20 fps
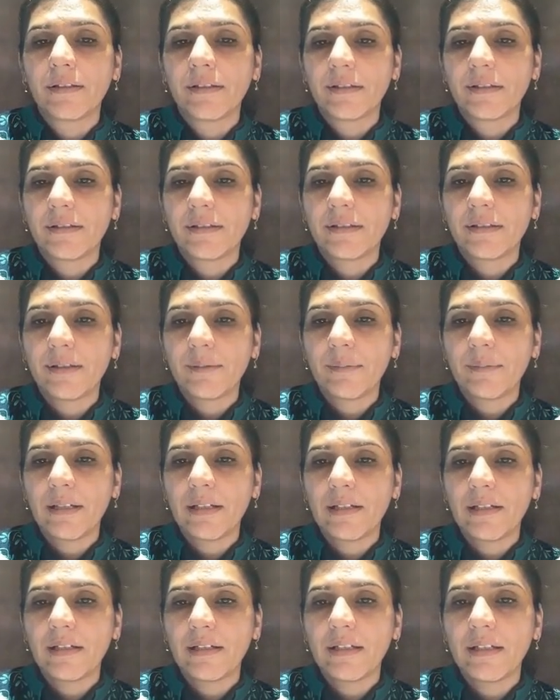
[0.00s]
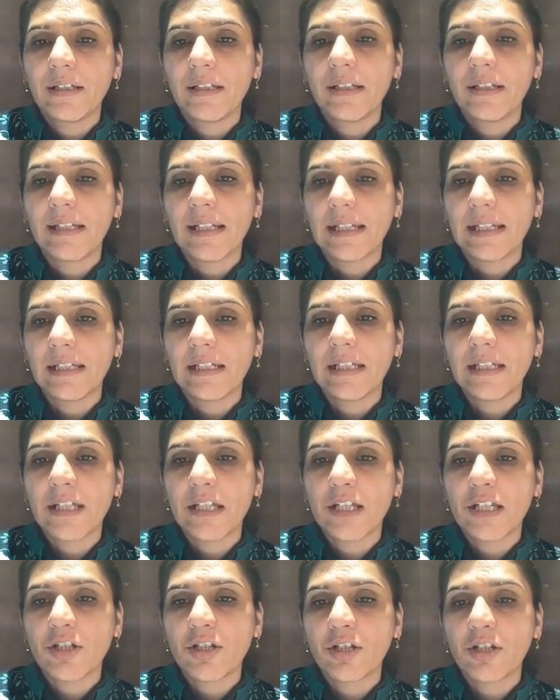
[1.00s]
Similarly,
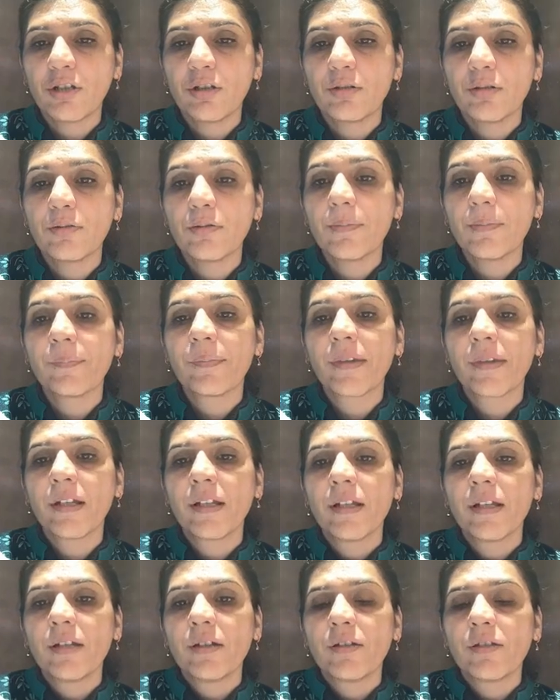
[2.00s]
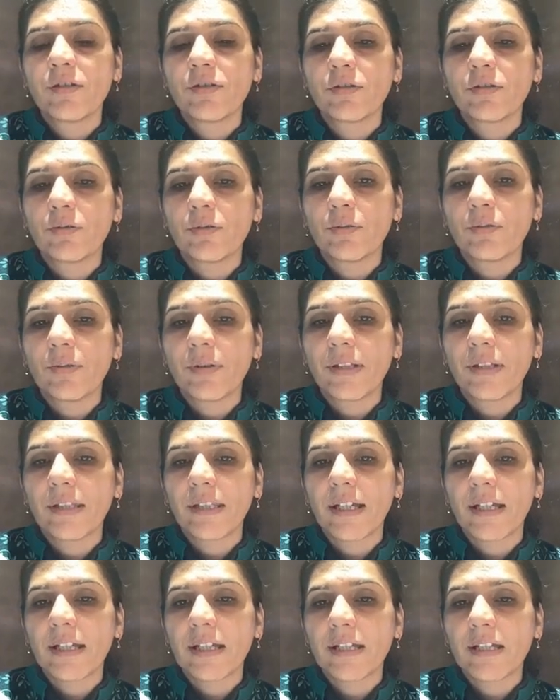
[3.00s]
delegation loop. So in
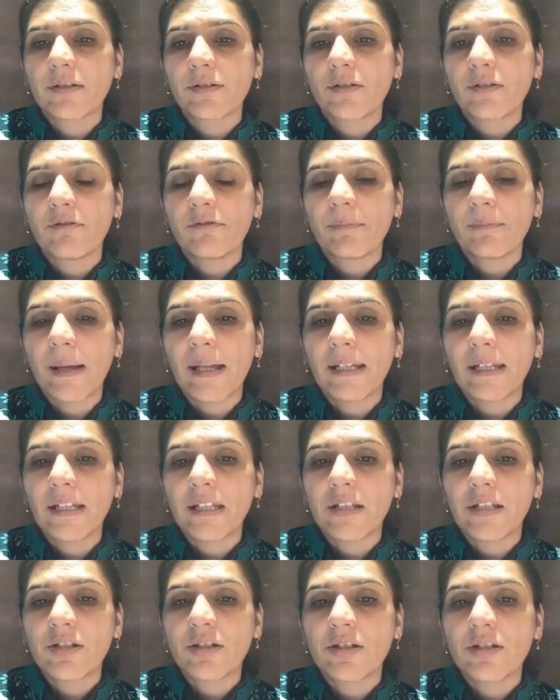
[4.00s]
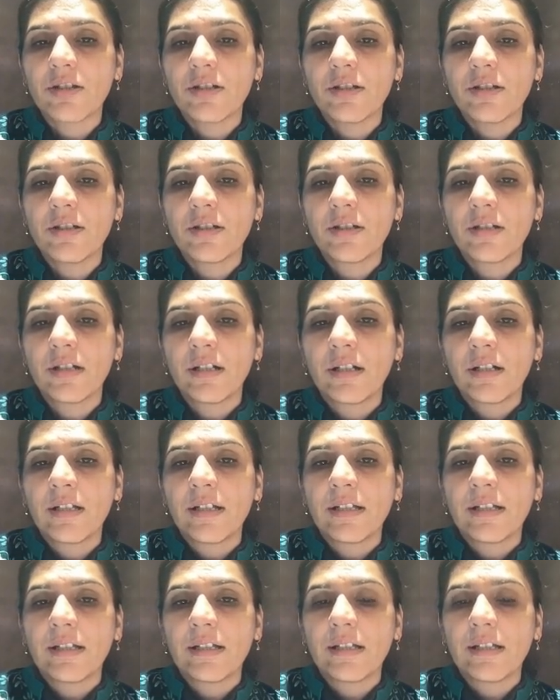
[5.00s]
the case of manager,
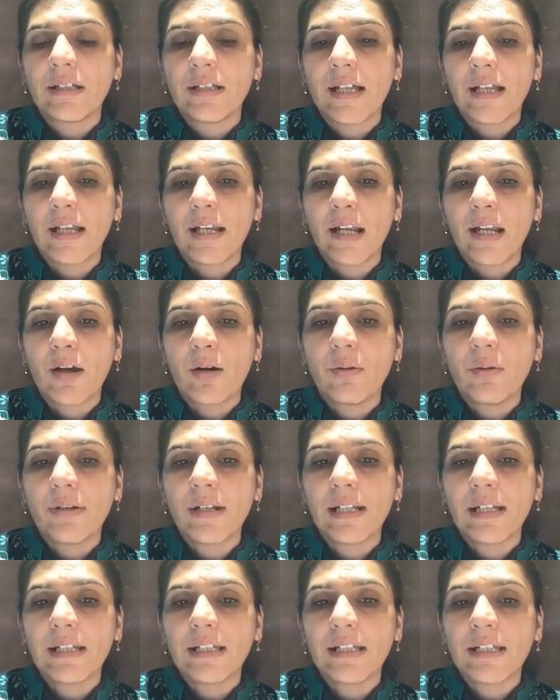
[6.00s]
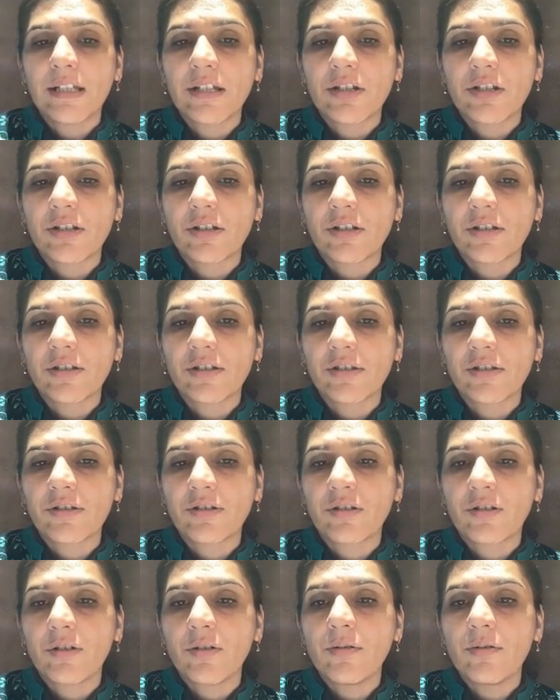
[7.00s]
allow delegation is
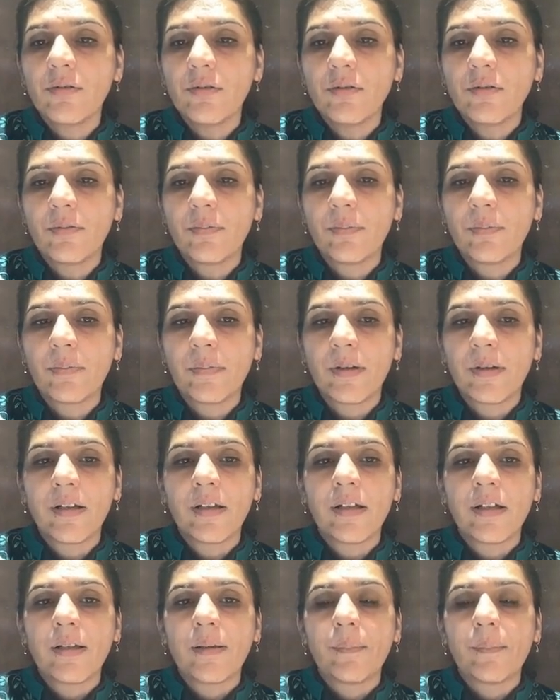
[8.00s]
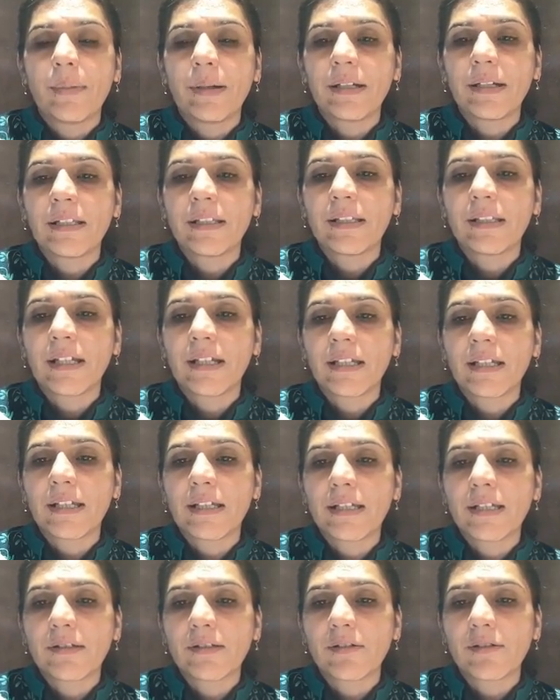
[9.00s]
true, but in the
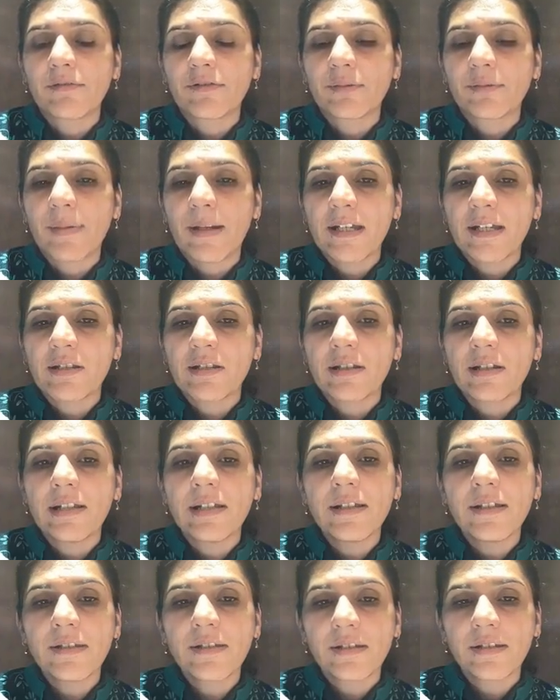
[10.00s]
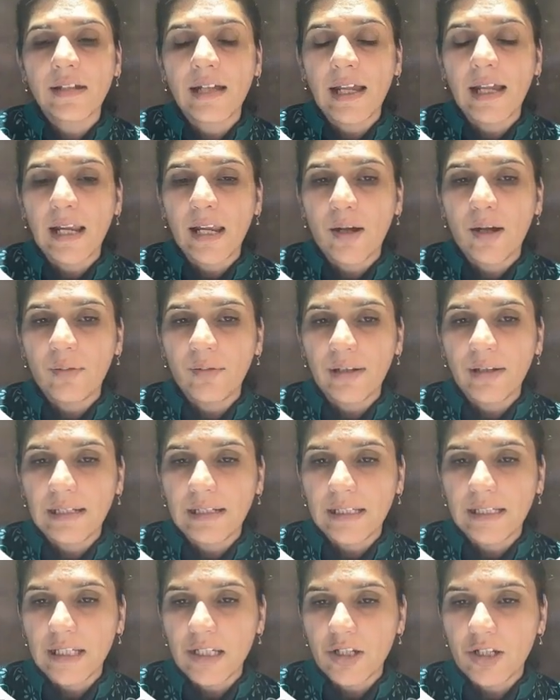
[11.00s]
case of specialist, allow
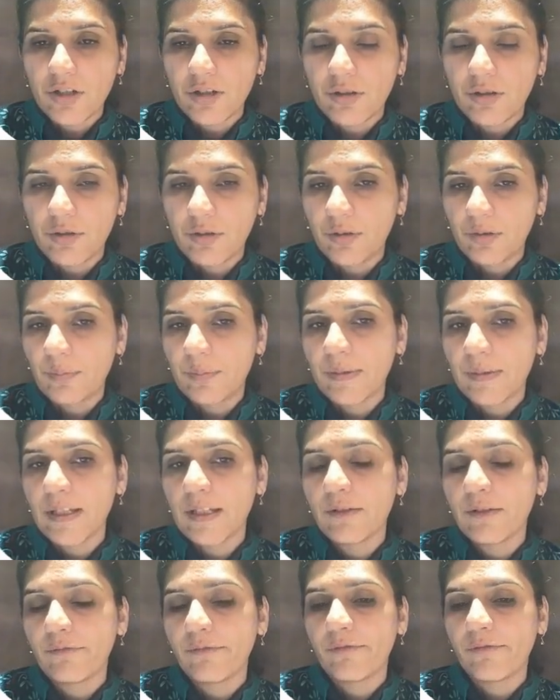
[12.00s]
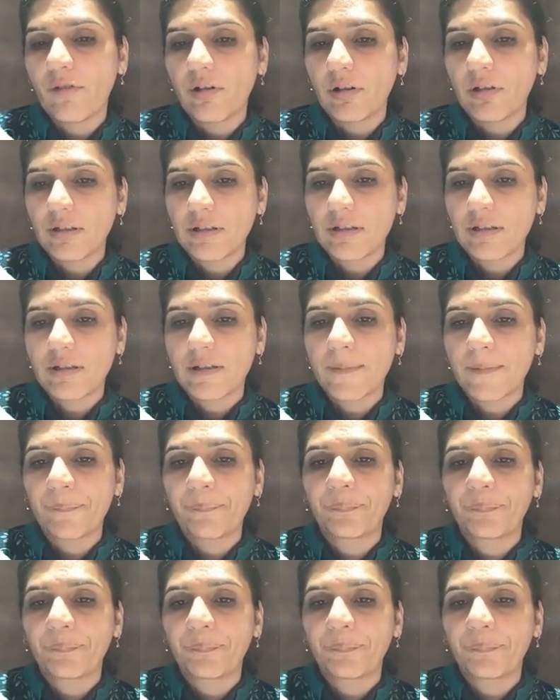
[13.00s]
delegation should be false.